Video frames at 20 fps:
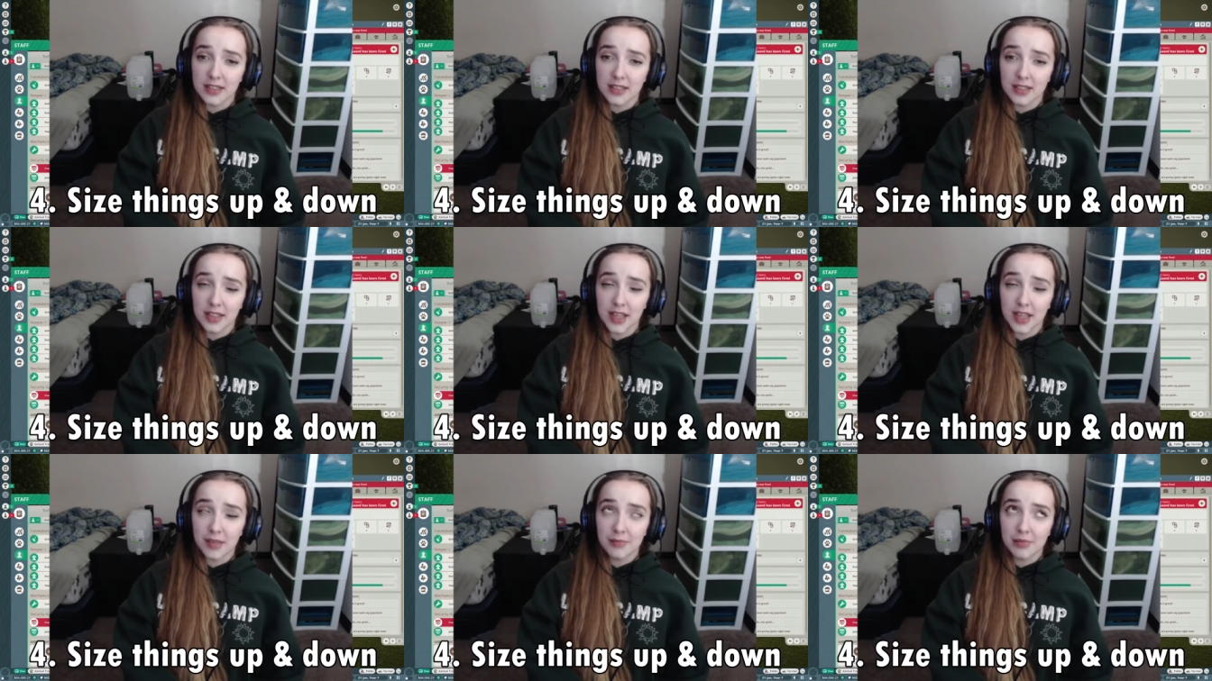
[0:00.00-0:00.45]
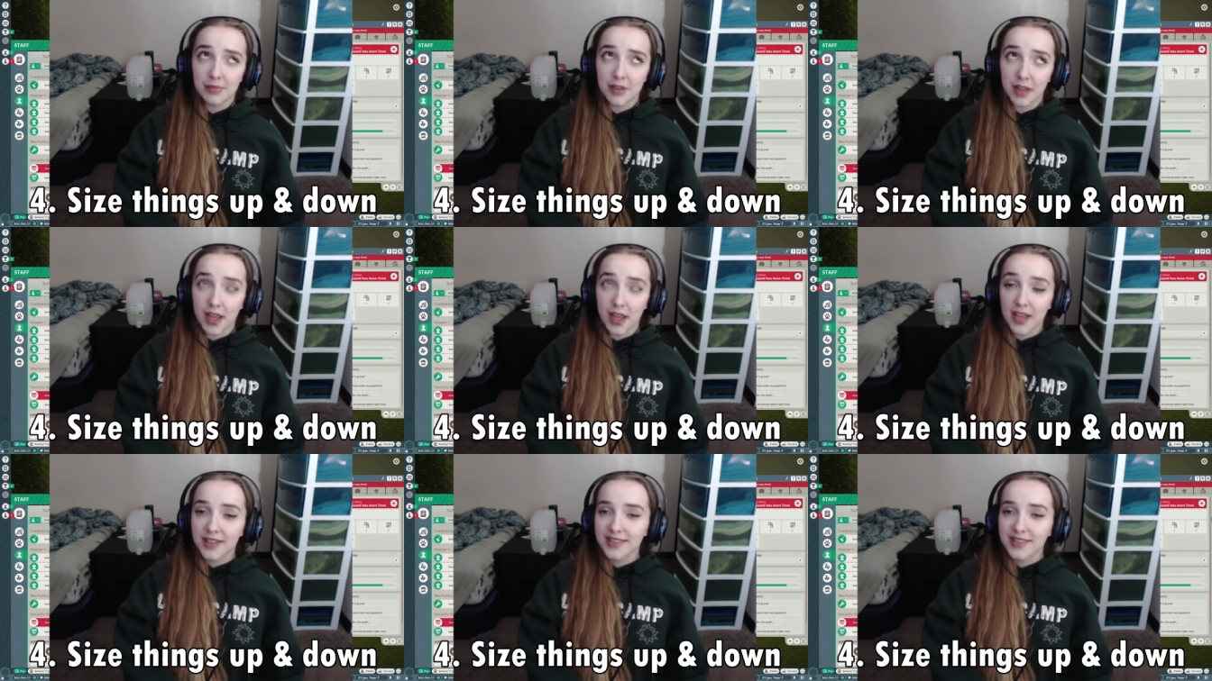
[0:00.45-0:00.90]
like
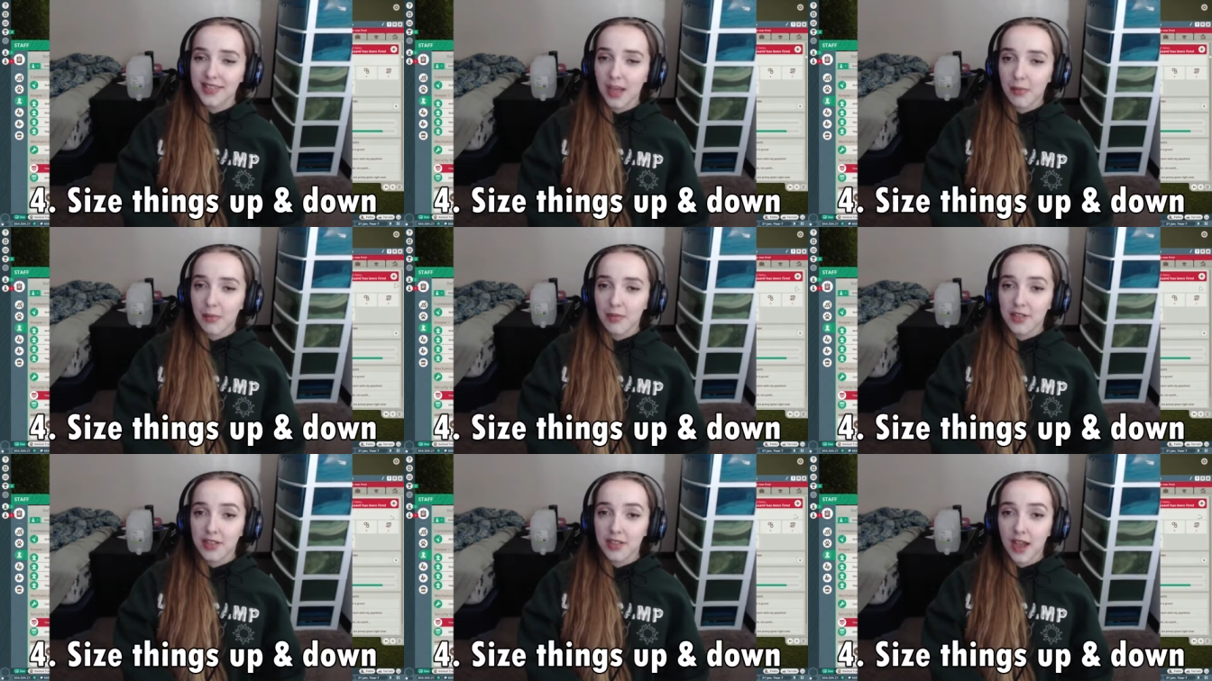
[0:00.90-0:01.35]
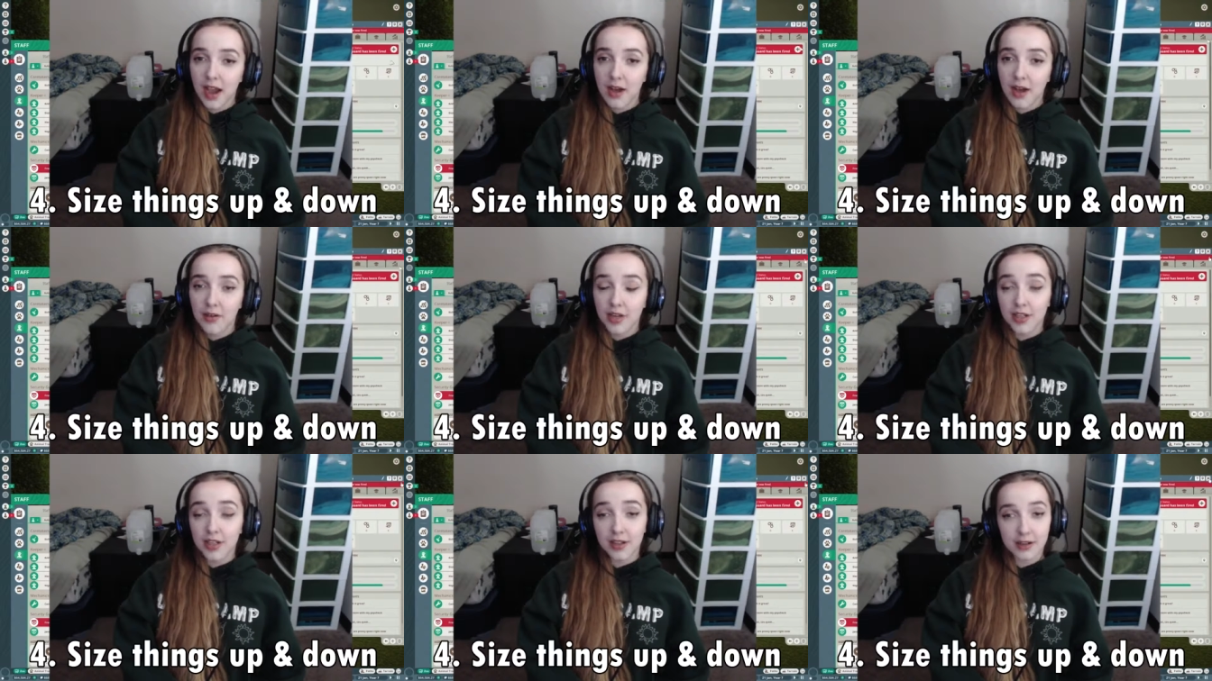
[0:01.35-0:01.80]
plants up and
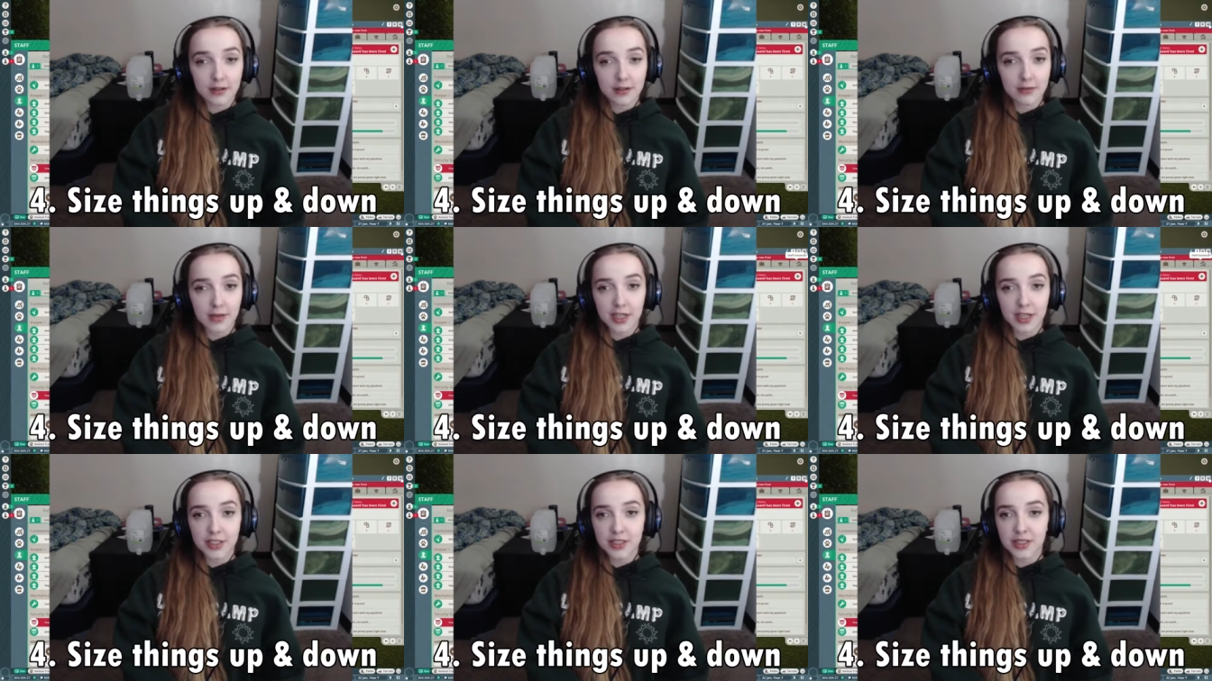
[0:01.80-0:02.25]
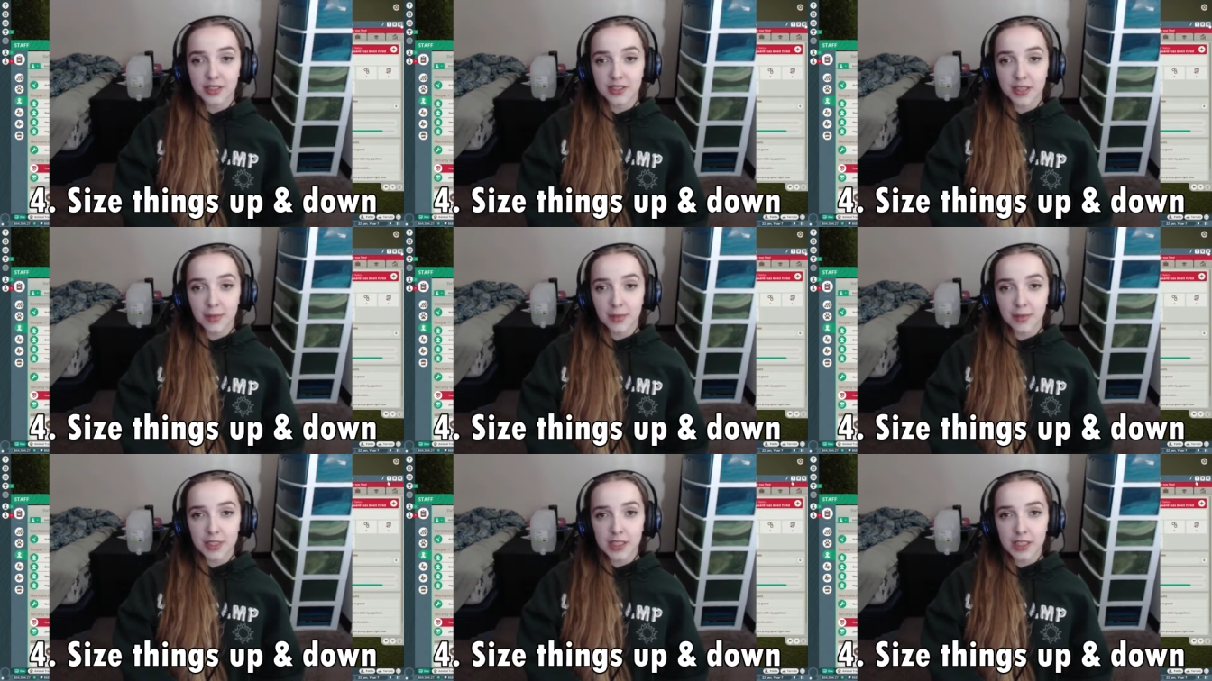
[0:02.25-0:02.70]
down and decorations
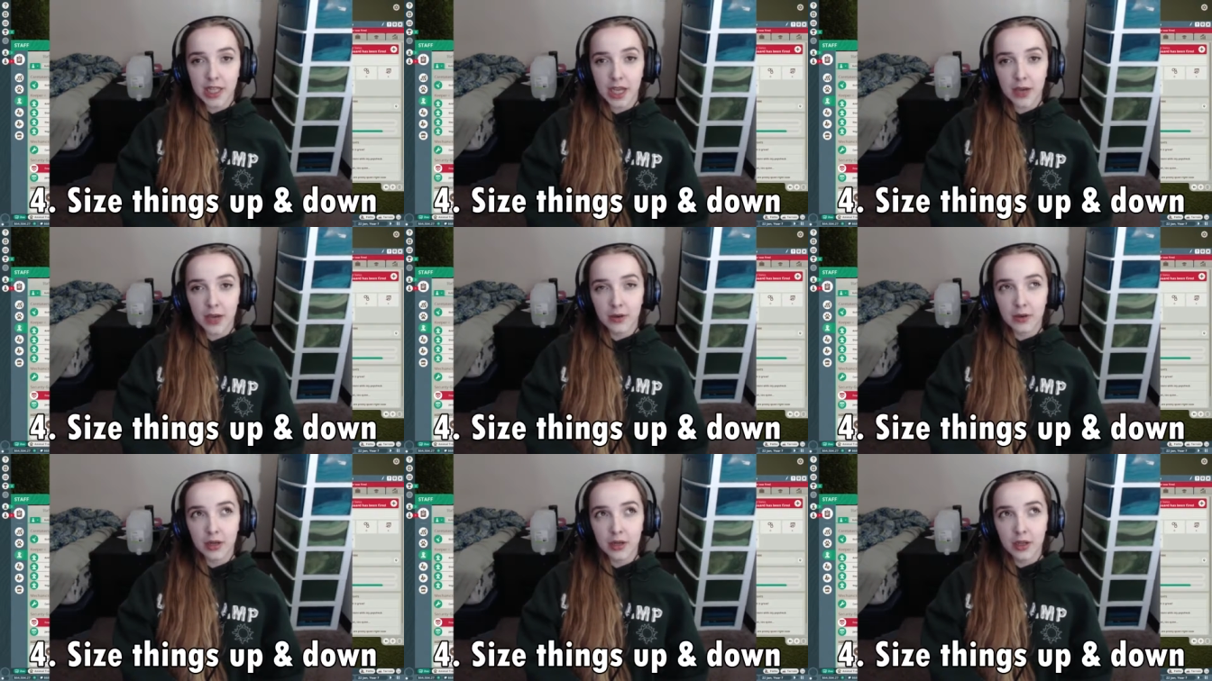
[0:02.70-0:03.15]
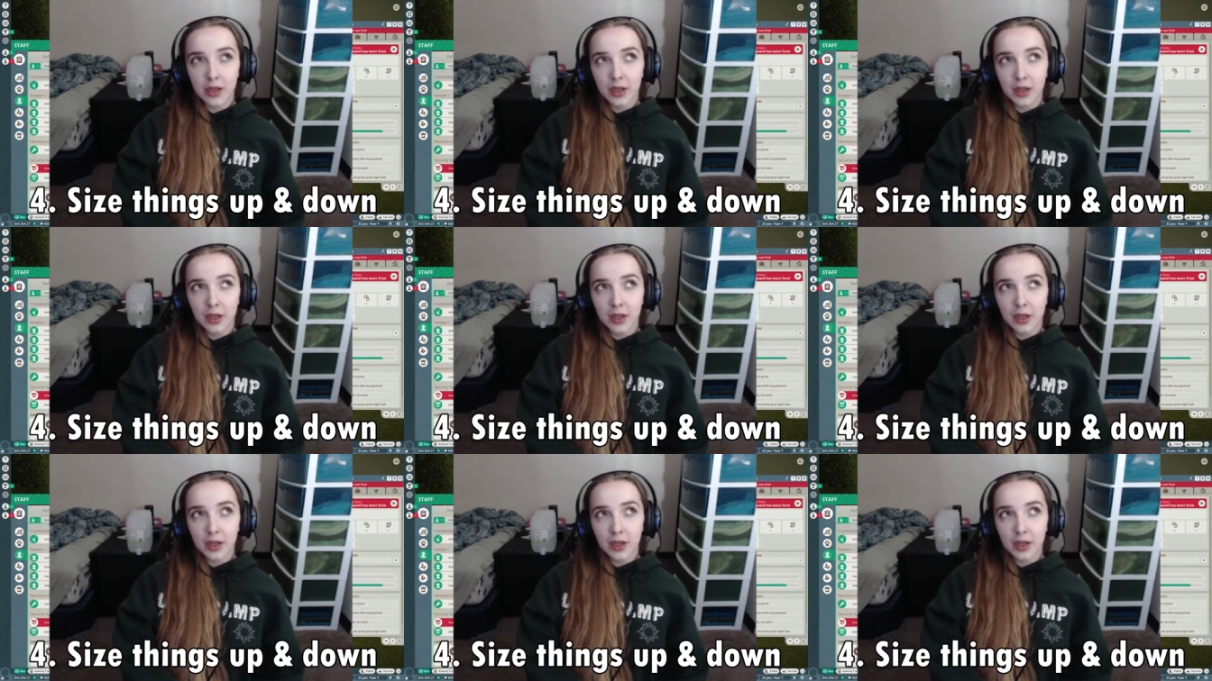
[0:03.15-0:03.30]
up and down,